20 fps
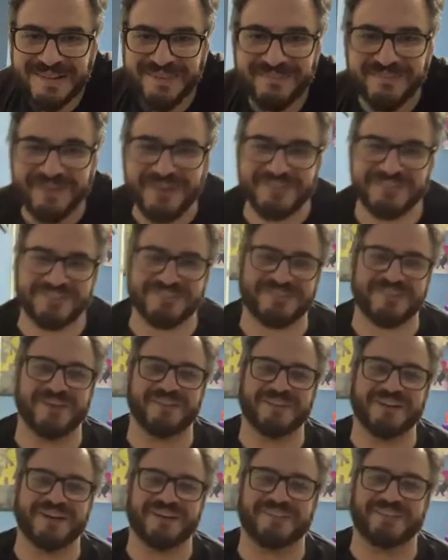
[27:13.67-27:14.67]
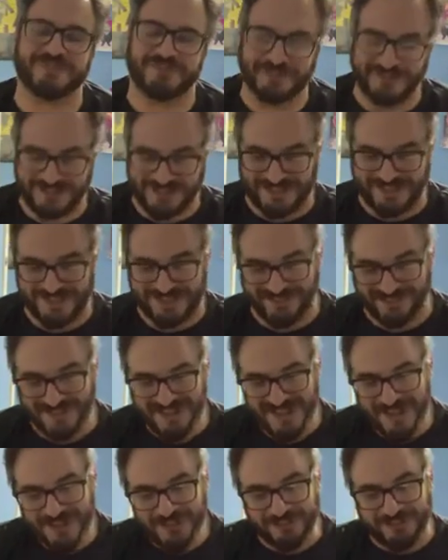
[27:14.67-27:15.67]
When is this going on the Twitch channel?
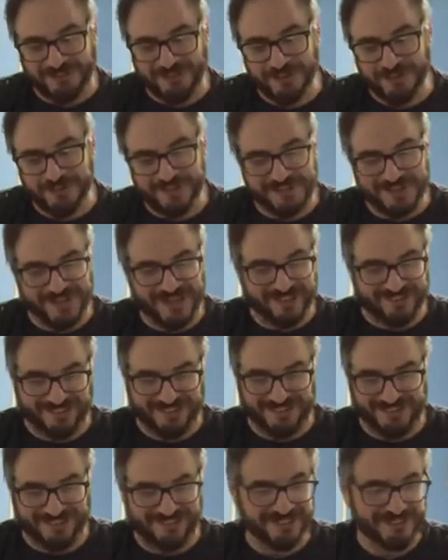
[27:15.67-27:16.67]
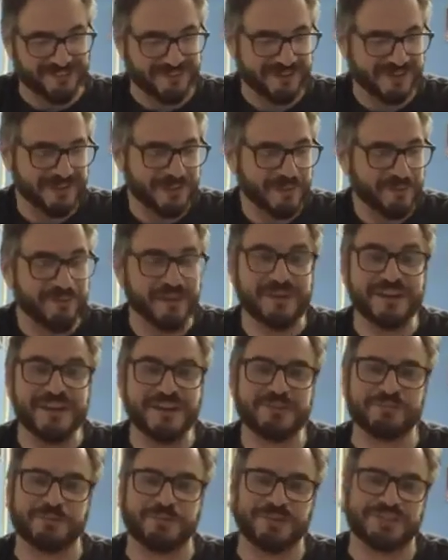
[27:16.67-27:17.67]
Soon, Jesse, soon. We
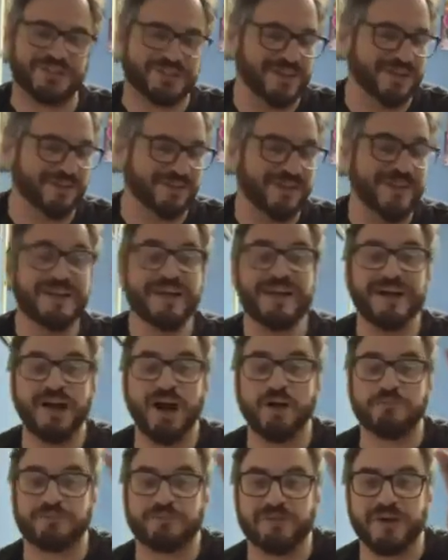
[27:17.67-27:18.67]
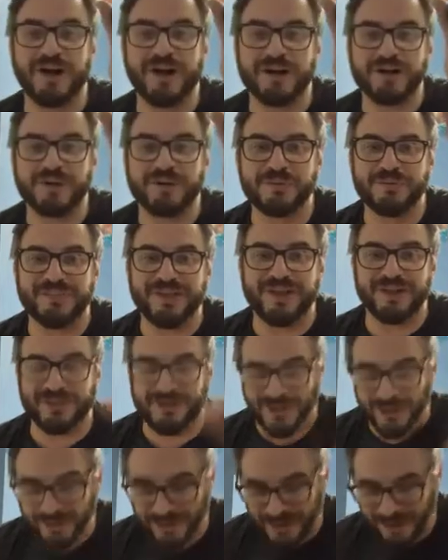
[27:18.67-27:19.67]
need a Twitch channel. A Frogger without a
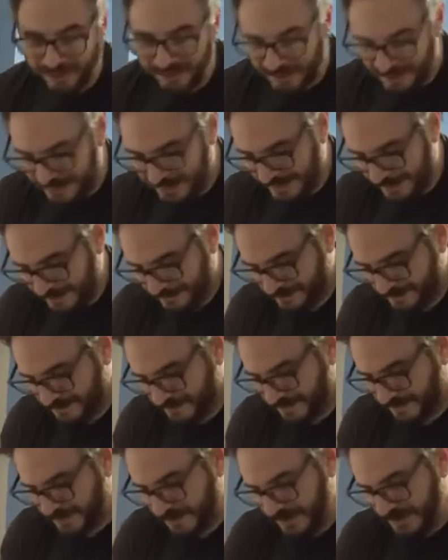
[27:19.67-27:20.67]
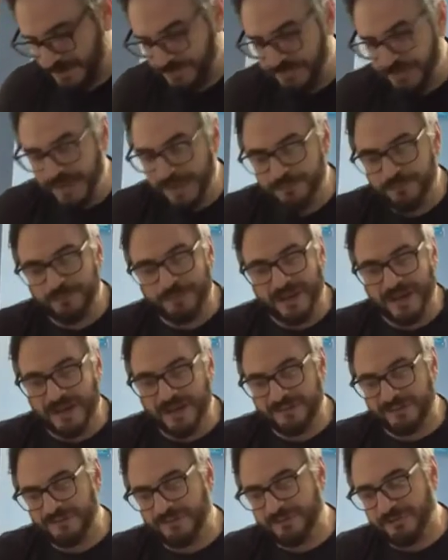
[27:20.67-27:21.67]
logo on it. James
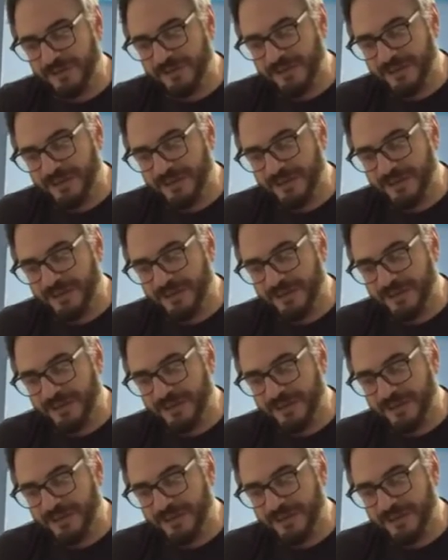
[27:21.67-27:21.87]
Bond